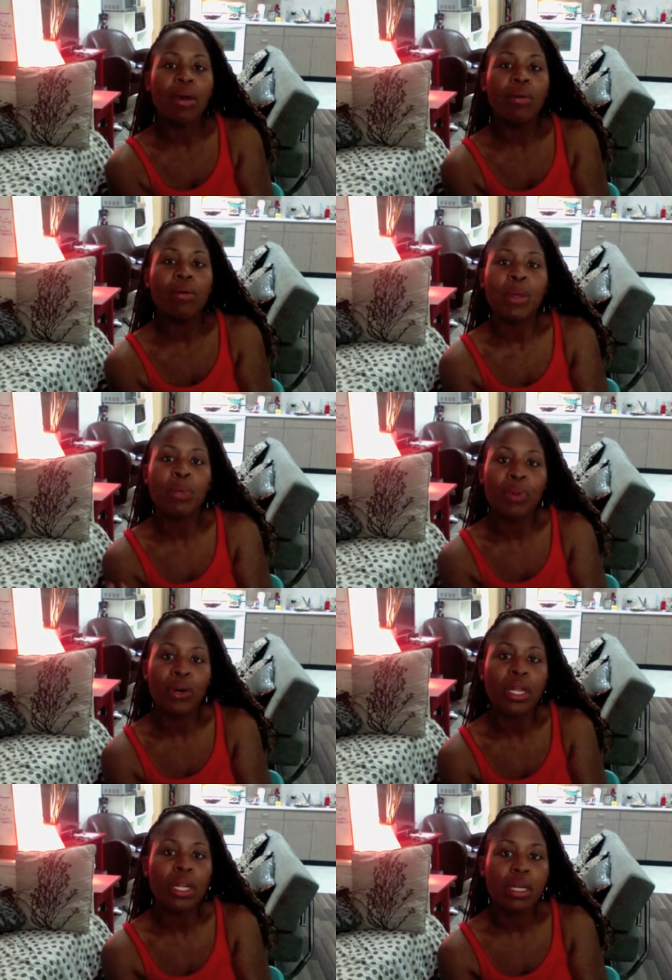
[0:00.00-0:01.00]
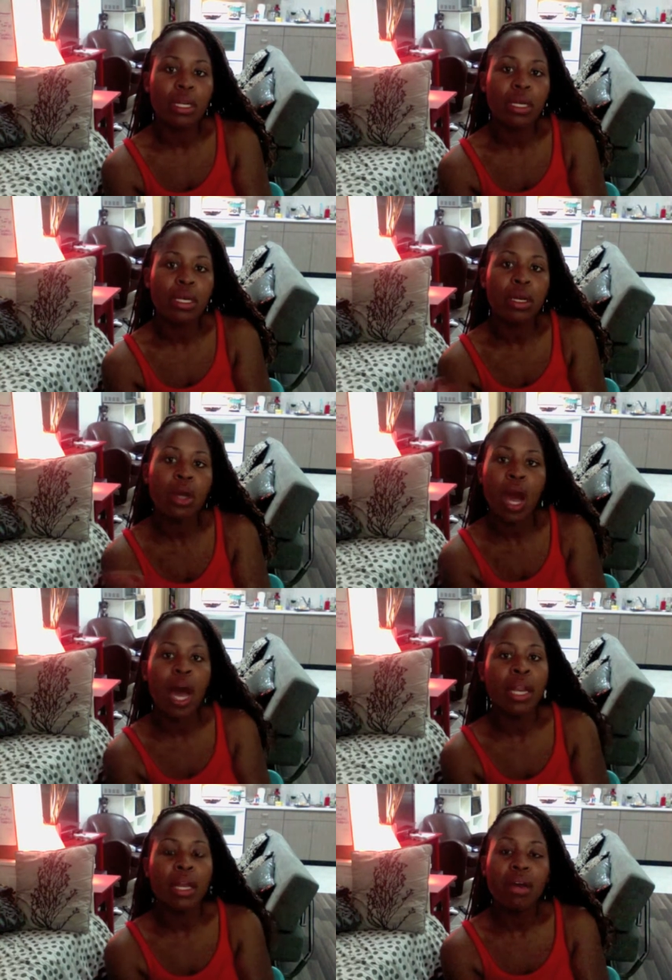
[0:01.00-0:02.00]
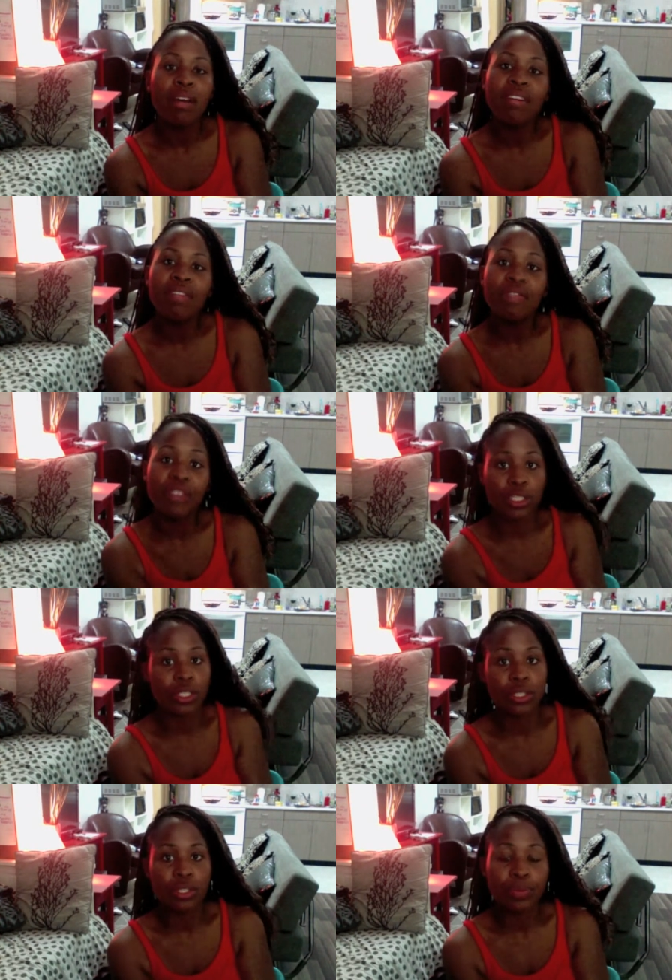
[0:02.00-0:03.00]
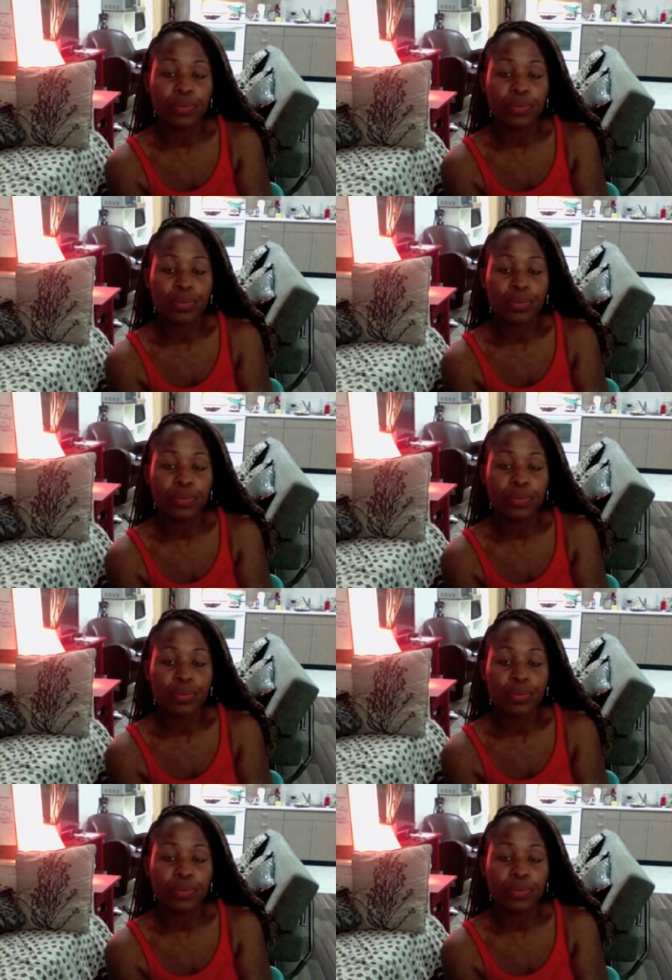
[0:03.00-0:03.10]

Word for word: we put God first.